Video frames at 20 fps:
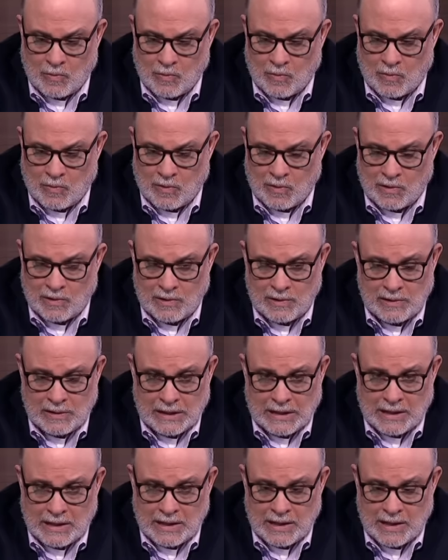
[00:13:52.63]
Well,
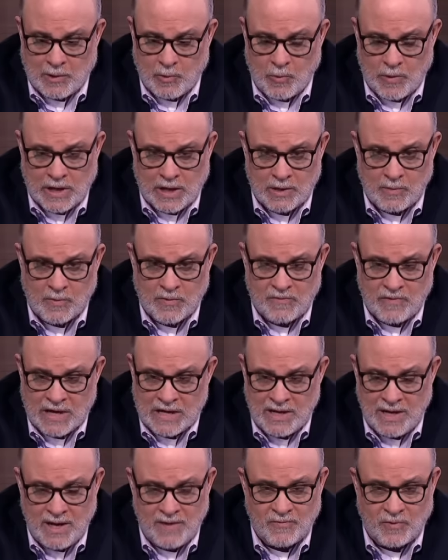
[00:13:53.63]
how are we going to
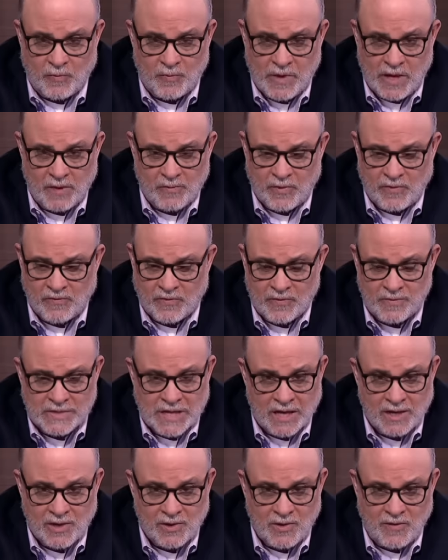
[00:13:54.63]
prevent evil people from
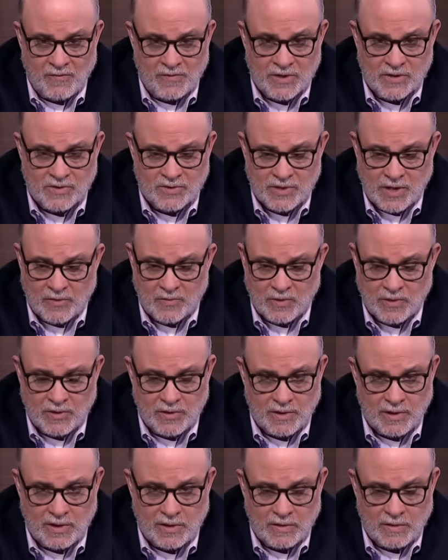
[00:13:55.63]
taking over this general
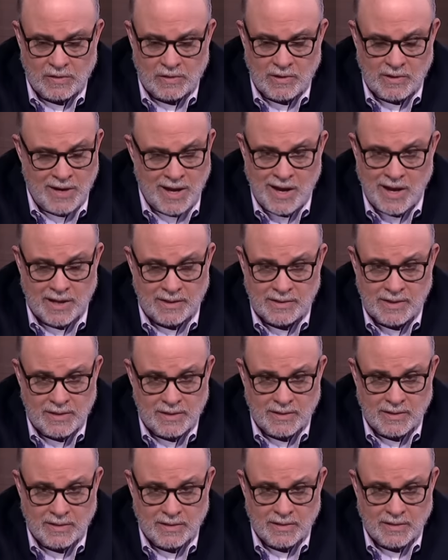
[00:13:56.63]
good? You're not.
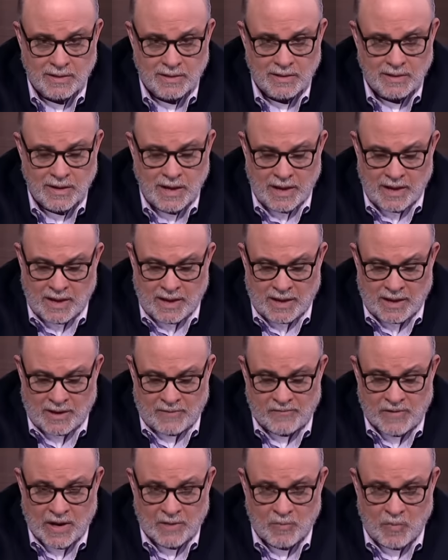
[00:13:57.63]

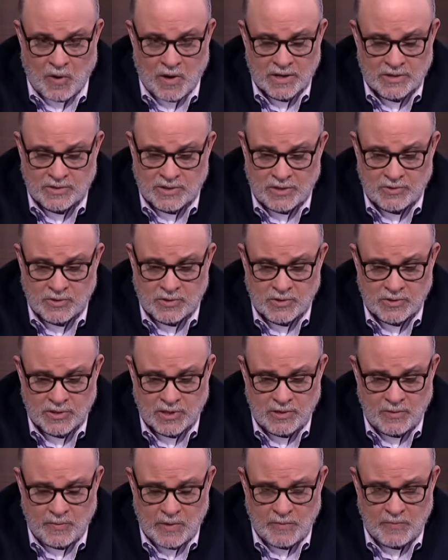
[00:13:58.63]
In fact, Marx says there's
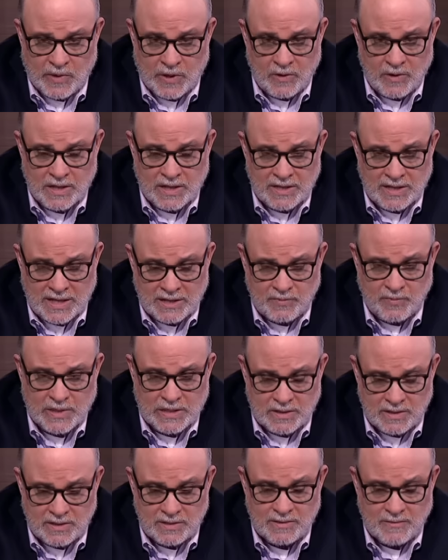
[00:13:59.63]
going to be a period of
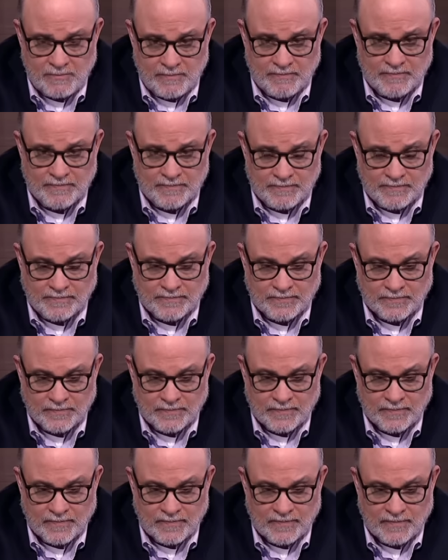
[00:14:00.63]
despotism.
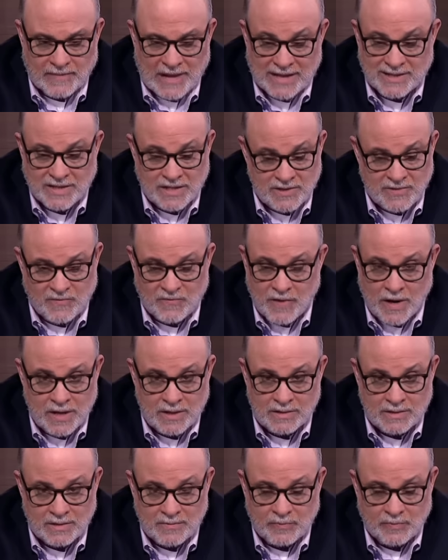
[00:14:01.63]
That's his
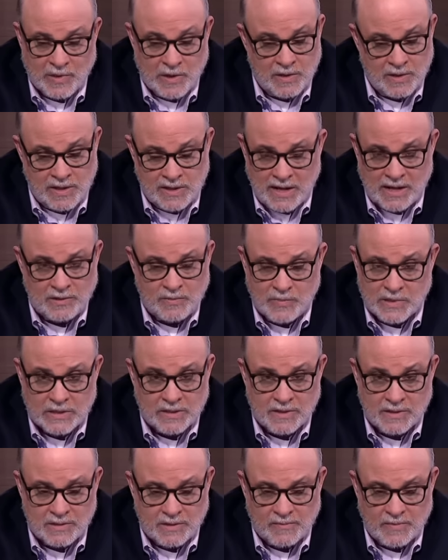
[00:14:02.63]
phrase, period of
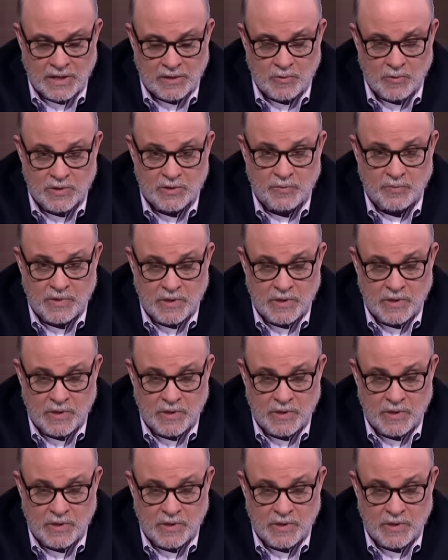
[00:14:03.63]
despotism. In other words,